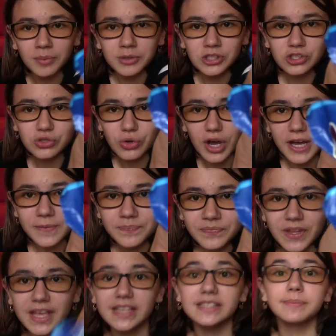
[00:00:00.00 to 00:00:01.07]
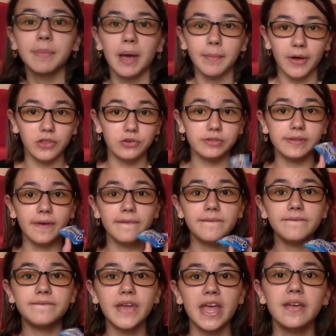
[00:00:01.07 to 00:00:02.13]
Almond Joy is my mother's
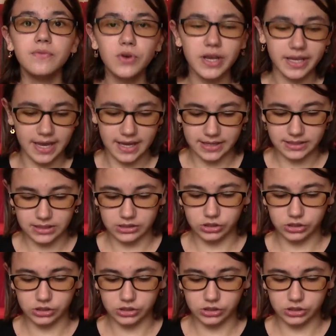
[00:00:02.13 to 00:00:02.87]
favorite candy.